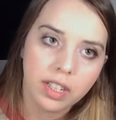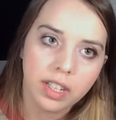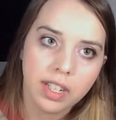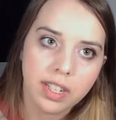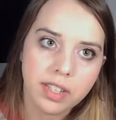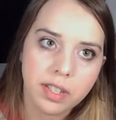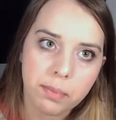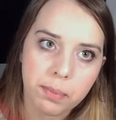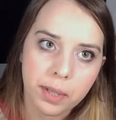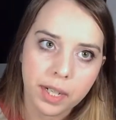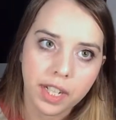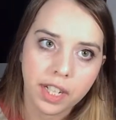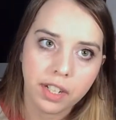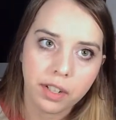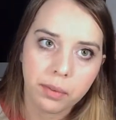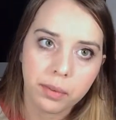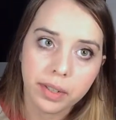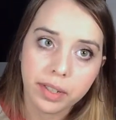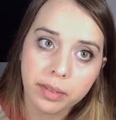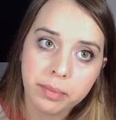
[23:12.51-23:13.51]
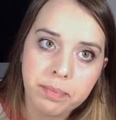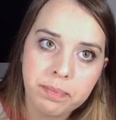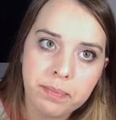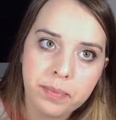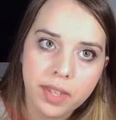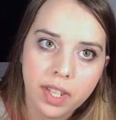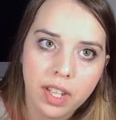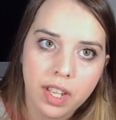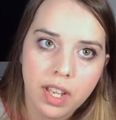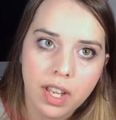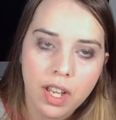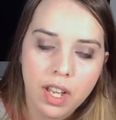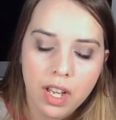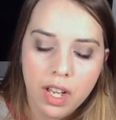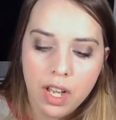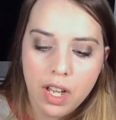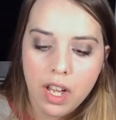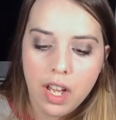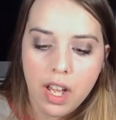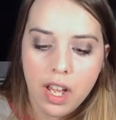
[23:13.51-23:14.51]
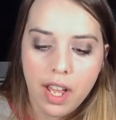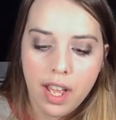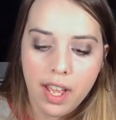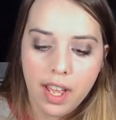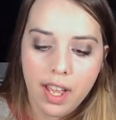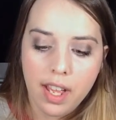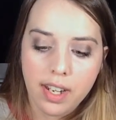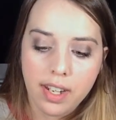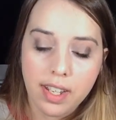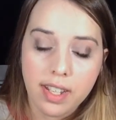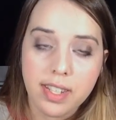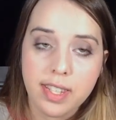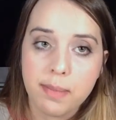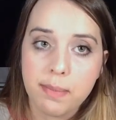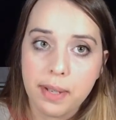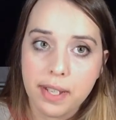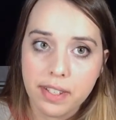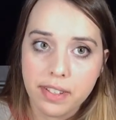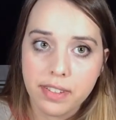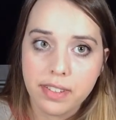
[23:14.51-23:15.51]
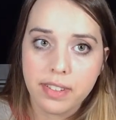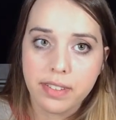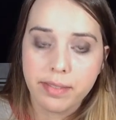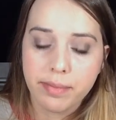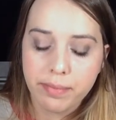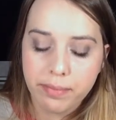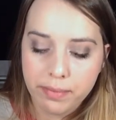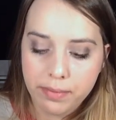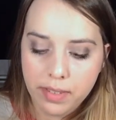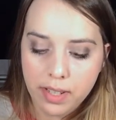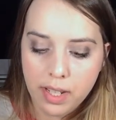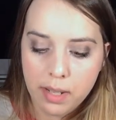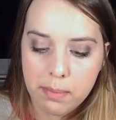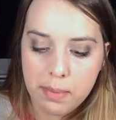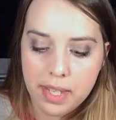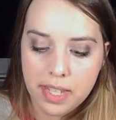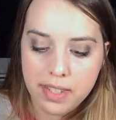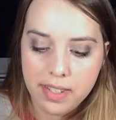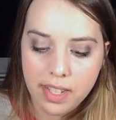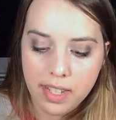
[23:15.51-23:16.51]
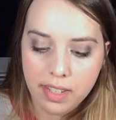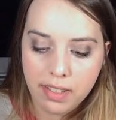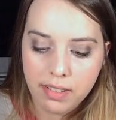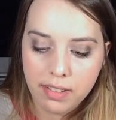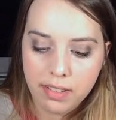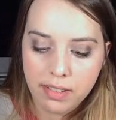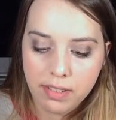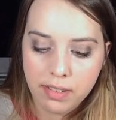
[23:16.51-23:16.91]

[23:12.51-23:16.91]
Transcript: It's a pretty new one, and it smells amazing.